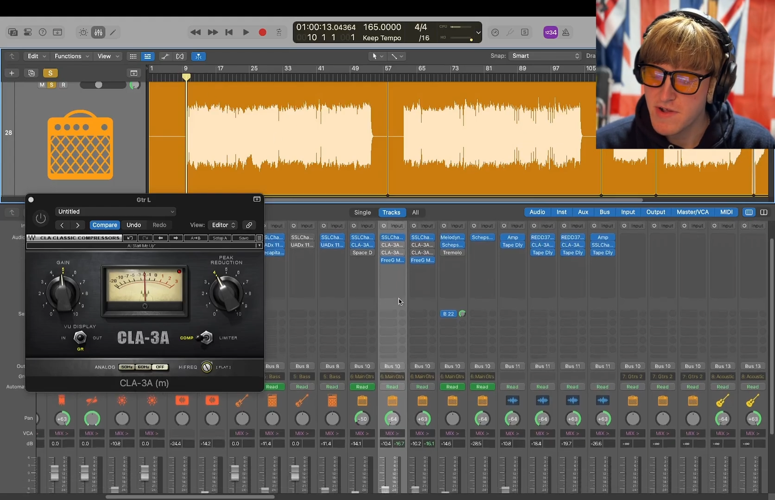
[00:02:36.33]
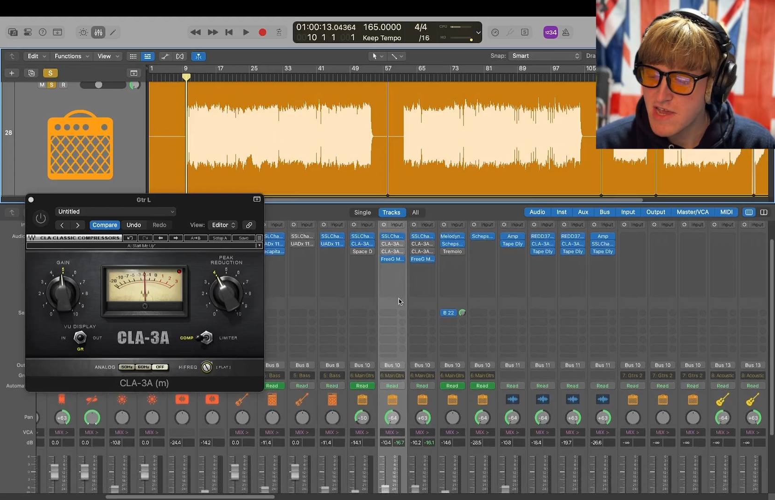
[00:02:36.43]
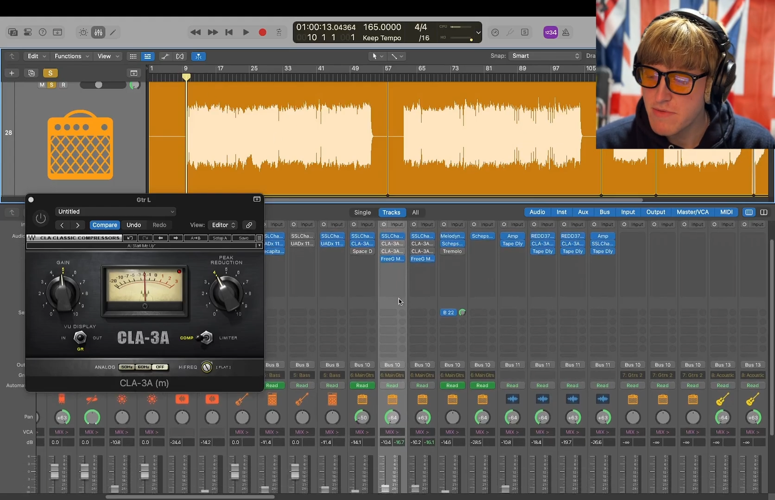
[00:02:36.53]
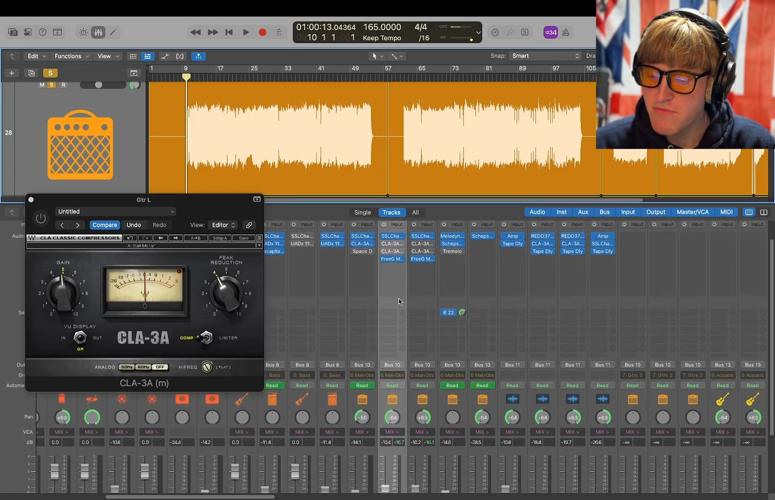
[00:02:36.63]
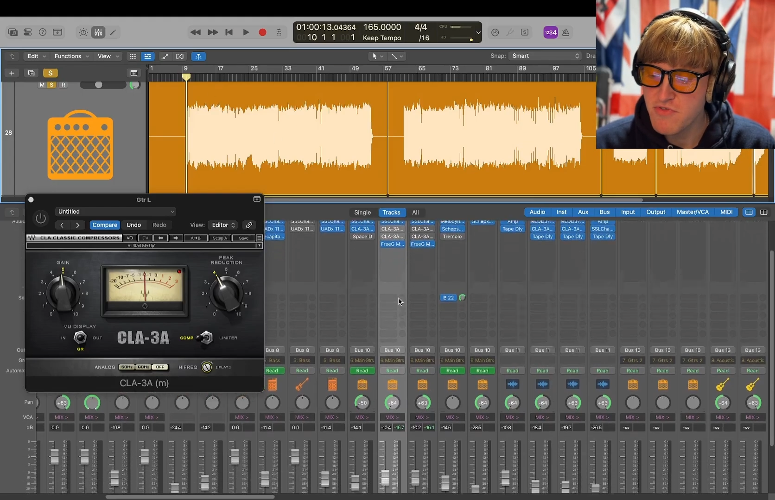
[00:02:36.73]

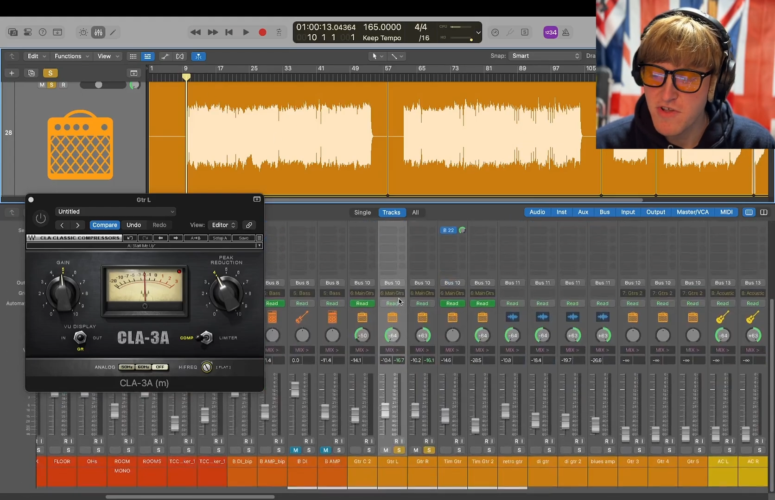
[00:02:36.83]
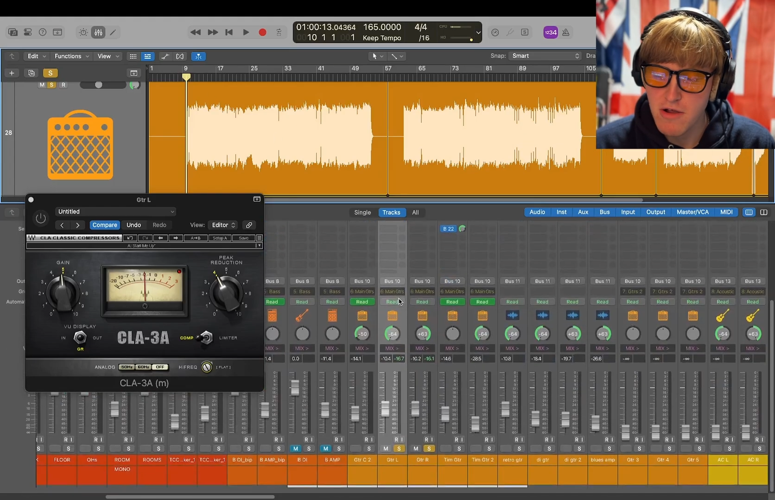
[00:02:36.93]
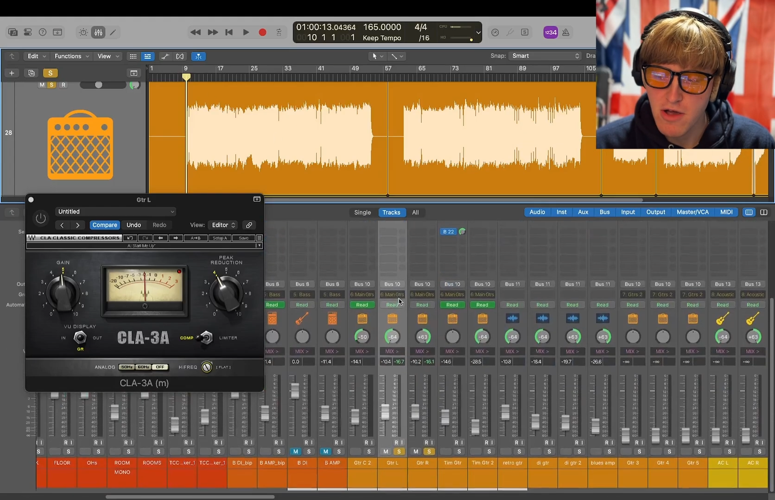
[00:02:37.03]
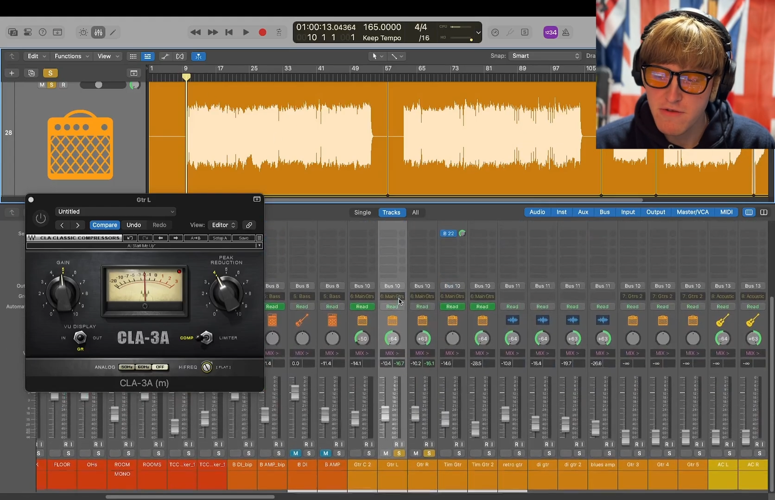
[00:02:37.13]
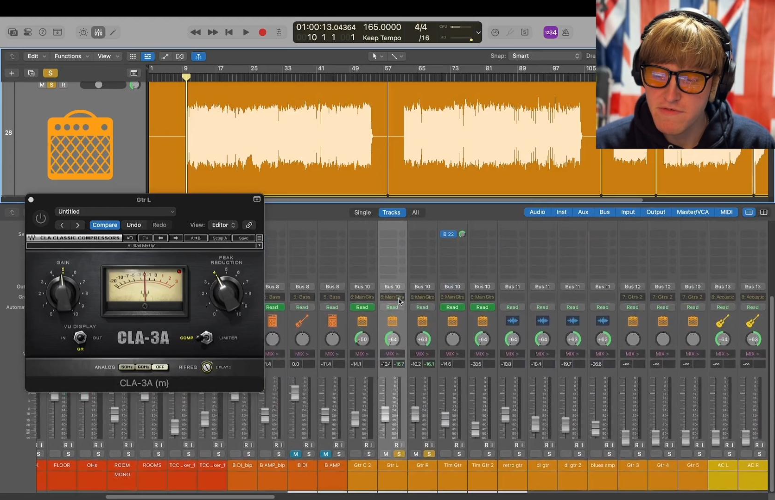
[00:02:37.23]
keep them
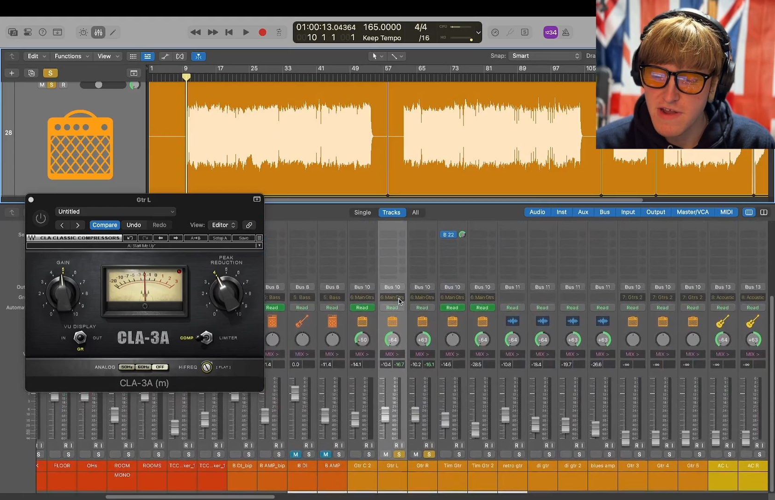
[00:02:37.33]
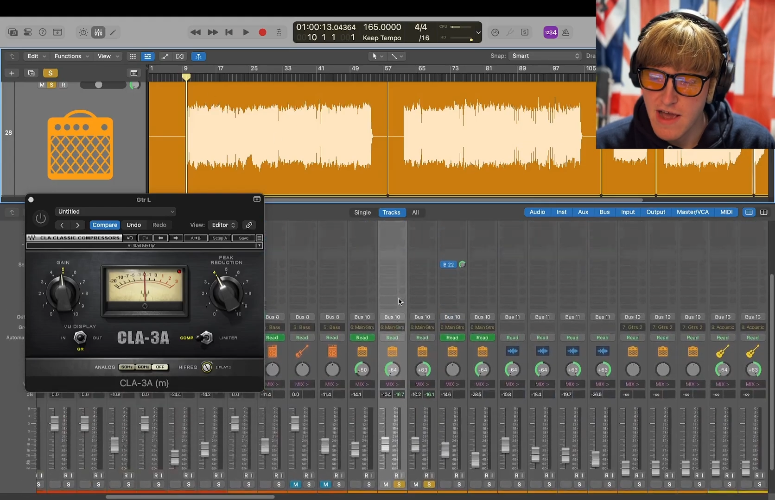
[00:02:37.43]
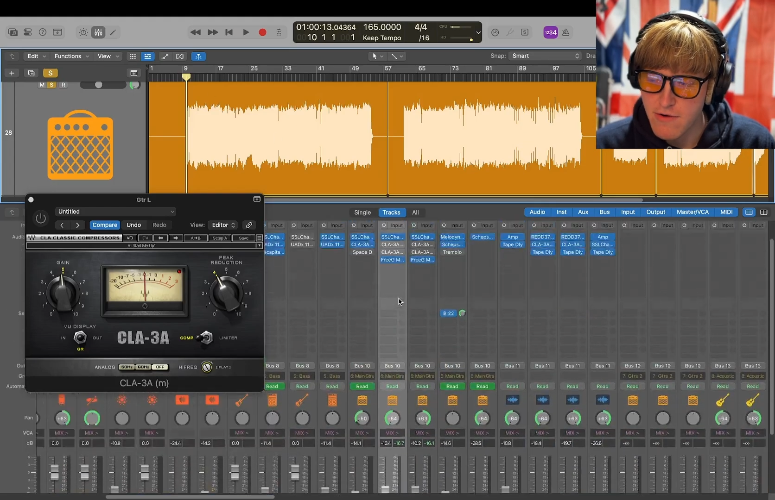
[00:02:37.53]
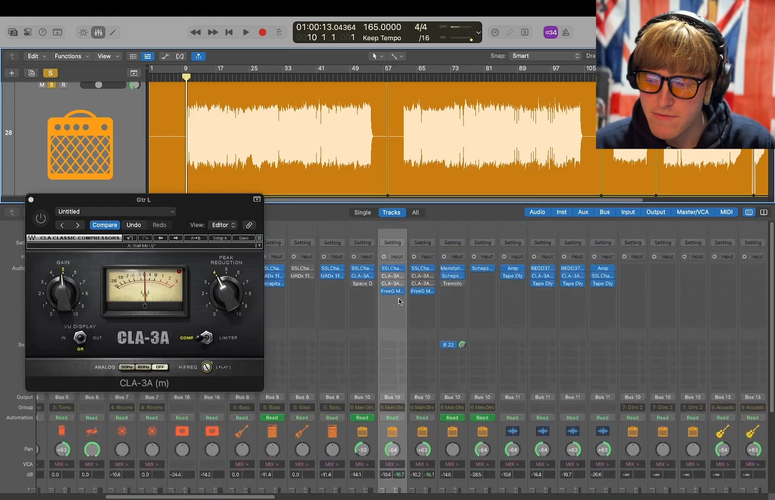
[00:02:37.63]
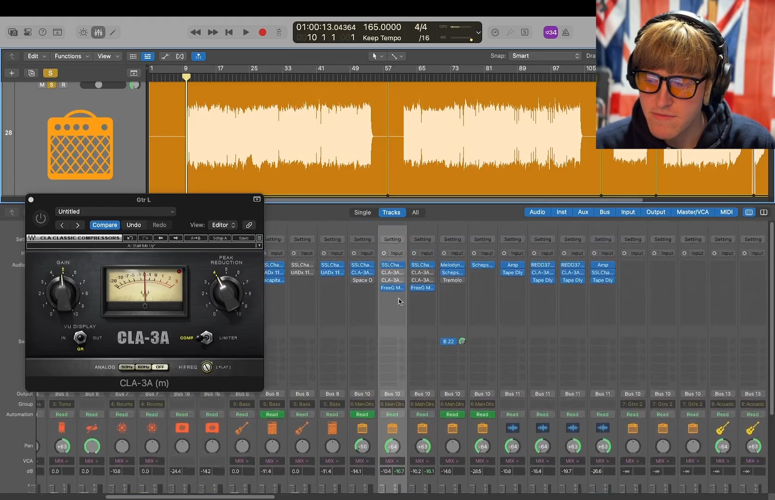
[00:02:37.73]
soloed for
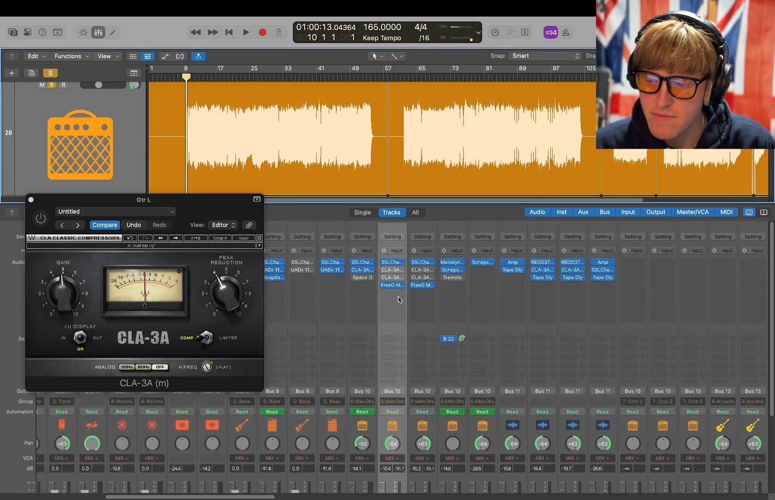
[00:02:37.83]
now,